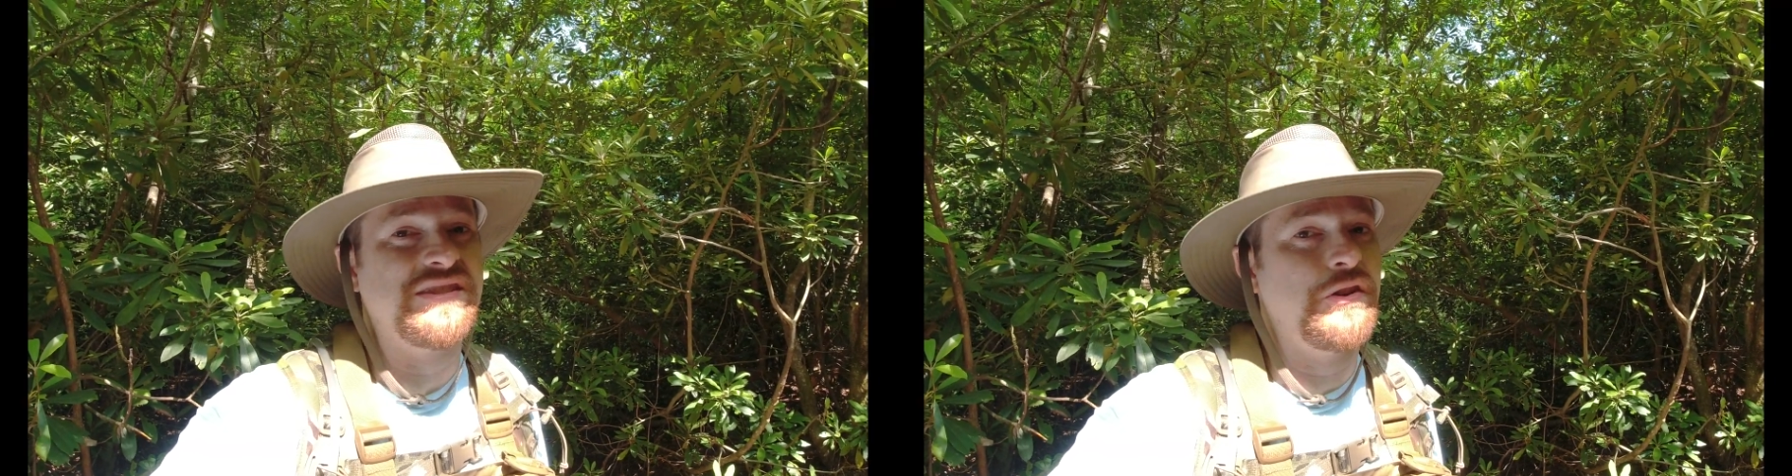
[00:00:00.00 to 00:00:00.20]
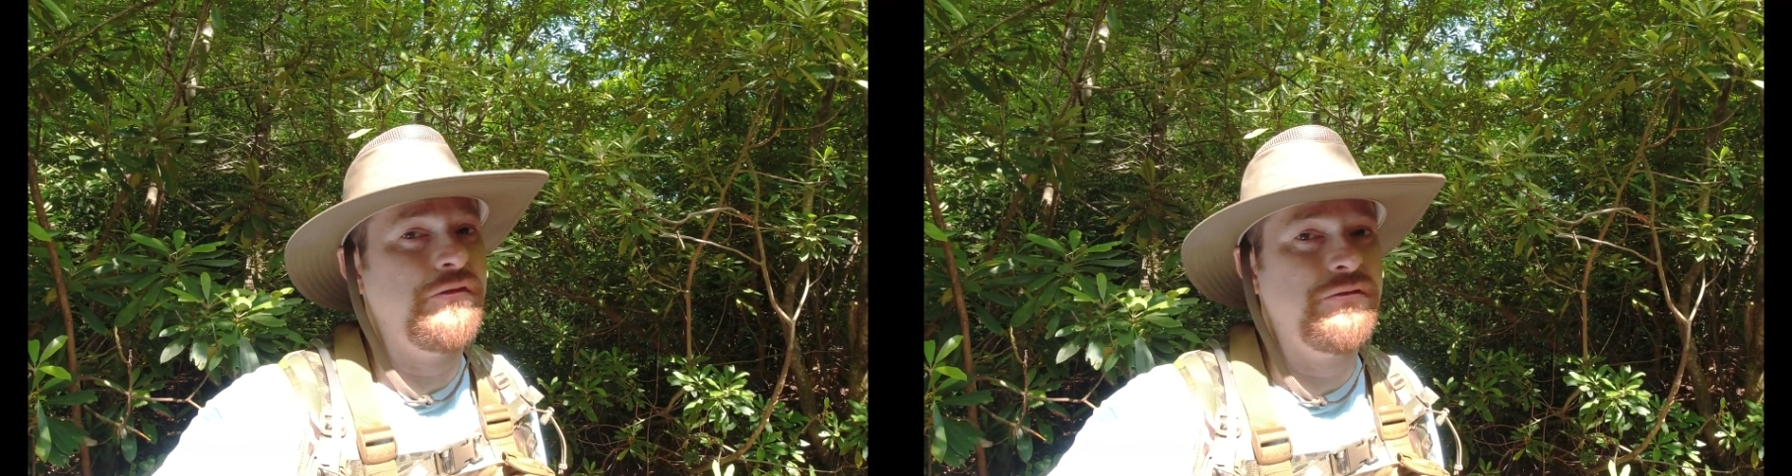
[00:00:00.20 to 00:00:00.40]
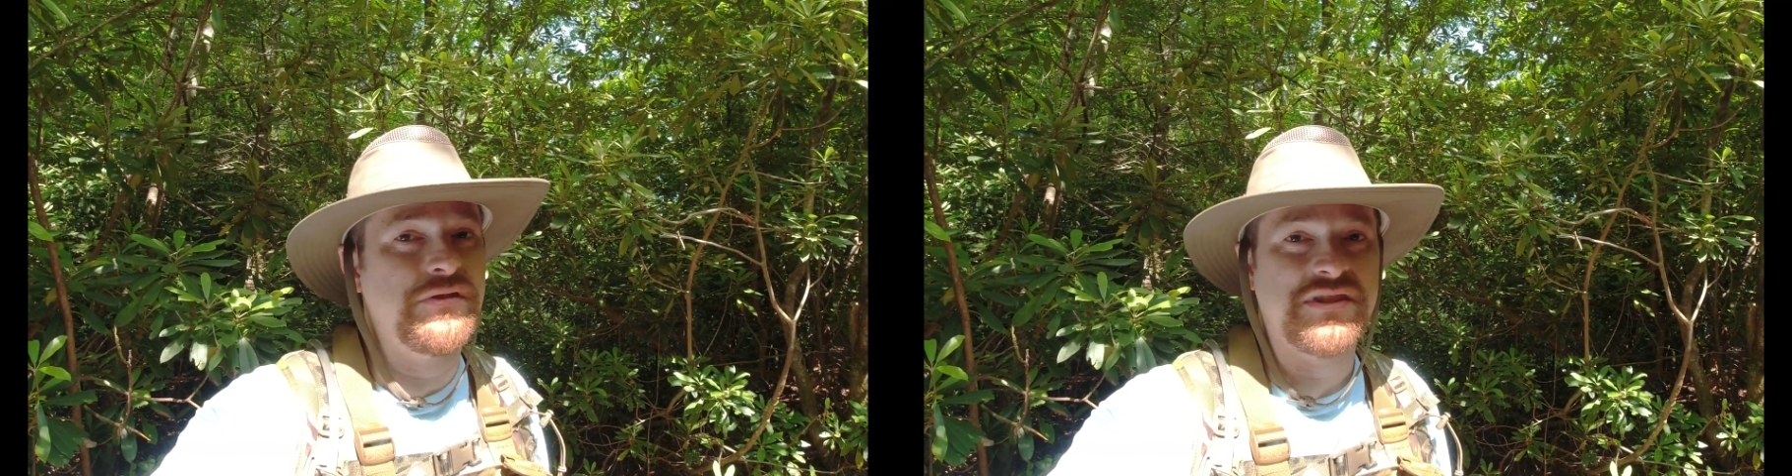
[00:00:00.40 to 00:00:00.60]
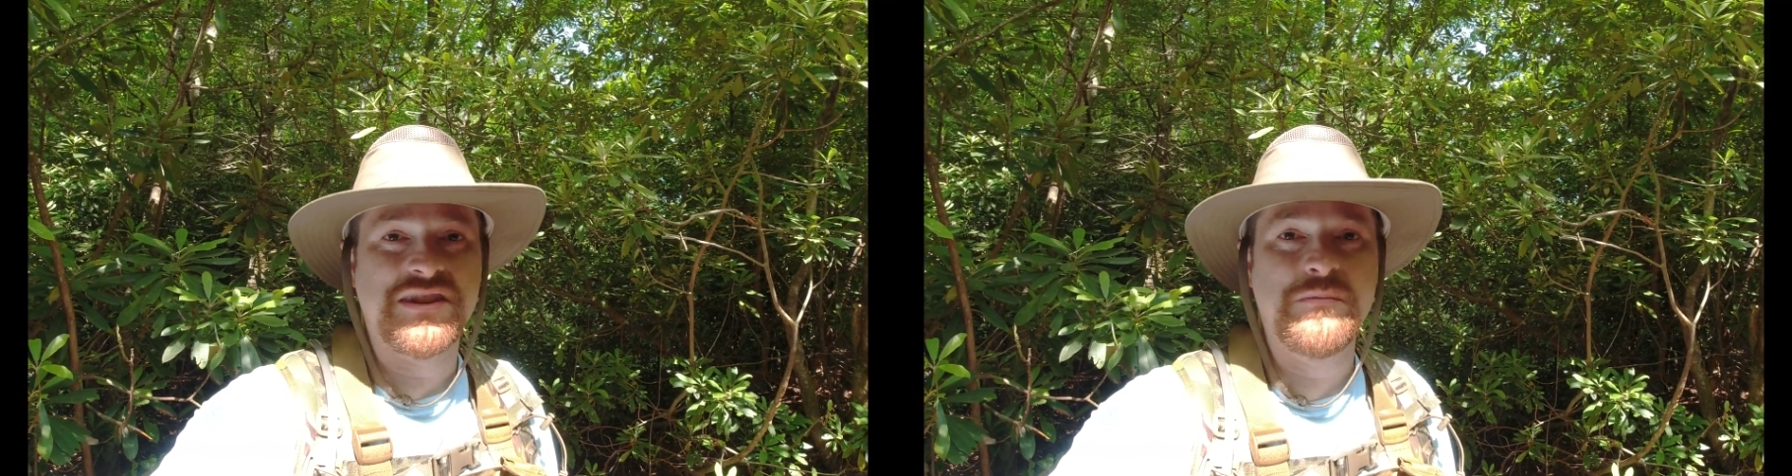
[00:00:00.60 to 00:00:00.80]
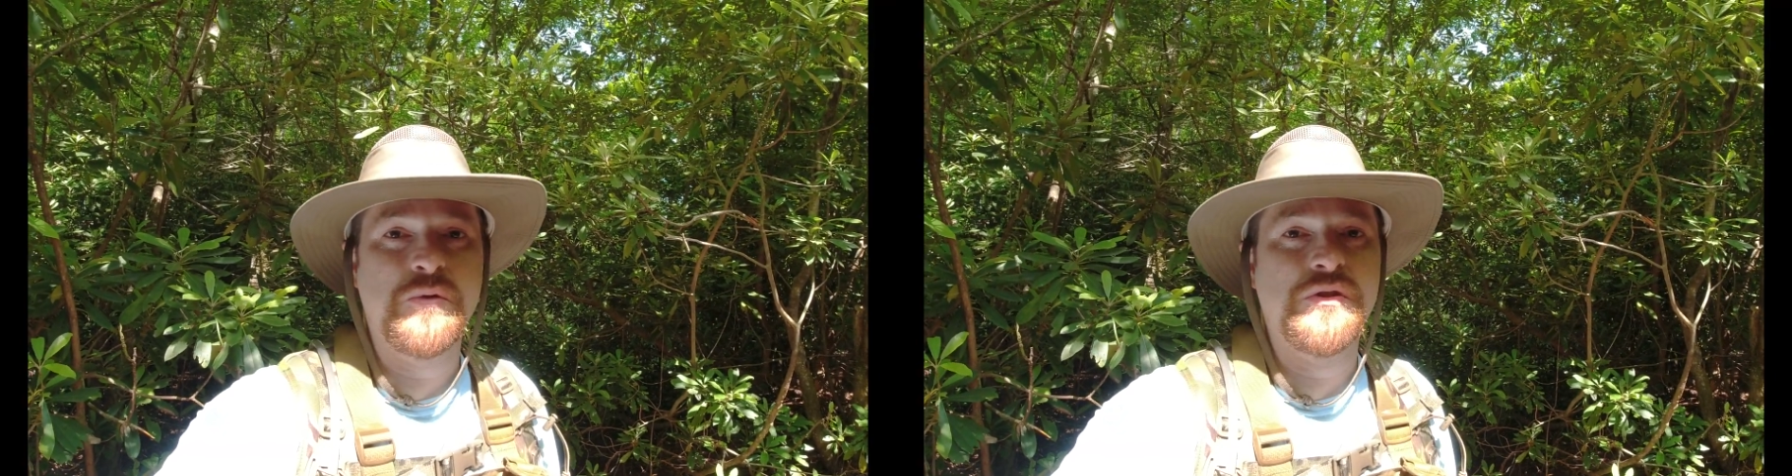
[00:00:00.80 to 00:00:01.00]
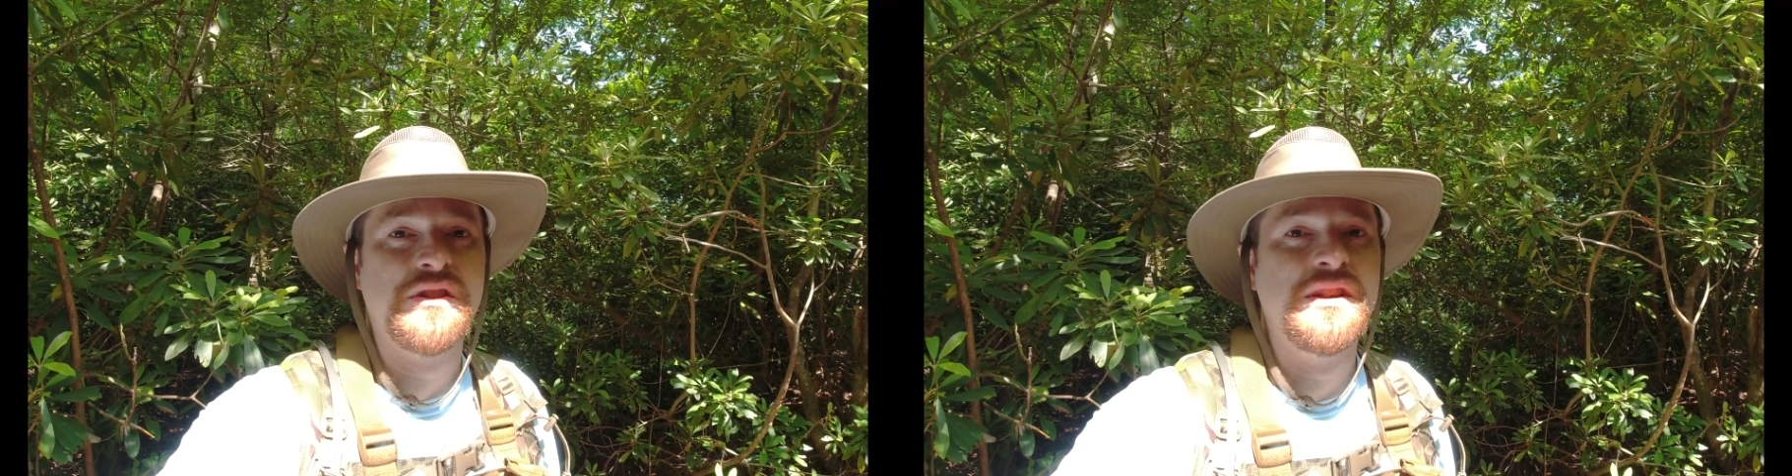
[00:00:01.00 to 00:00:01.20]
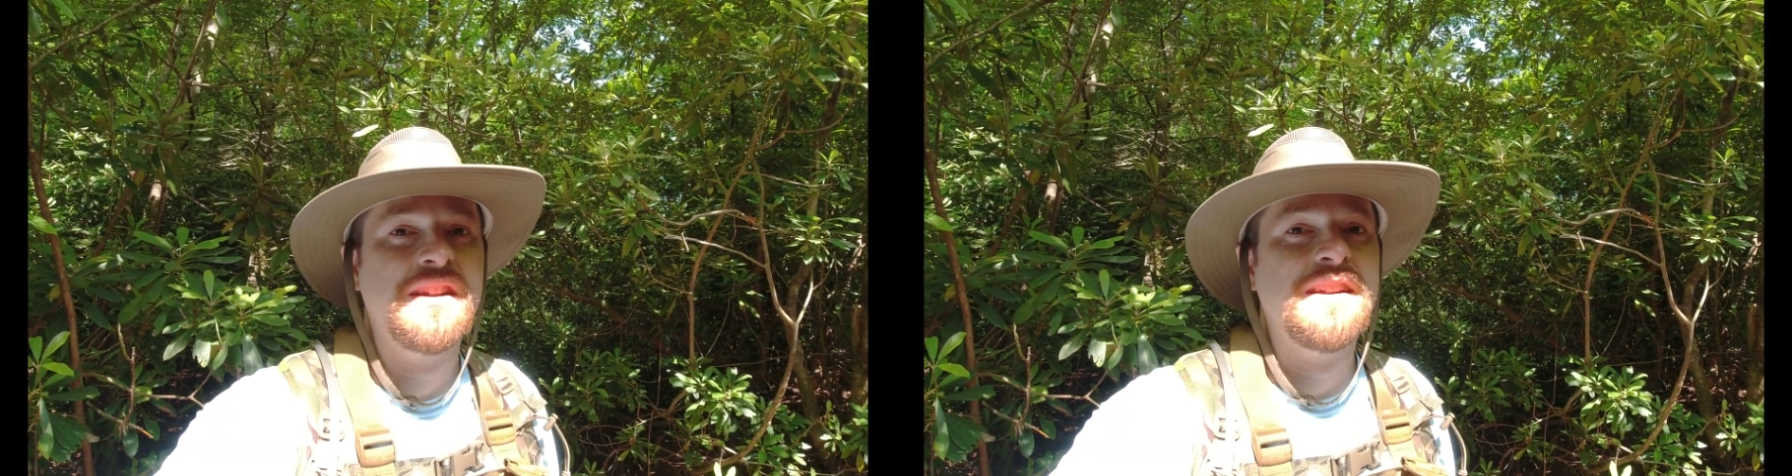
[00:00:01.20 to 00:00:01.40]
So if you want to see more,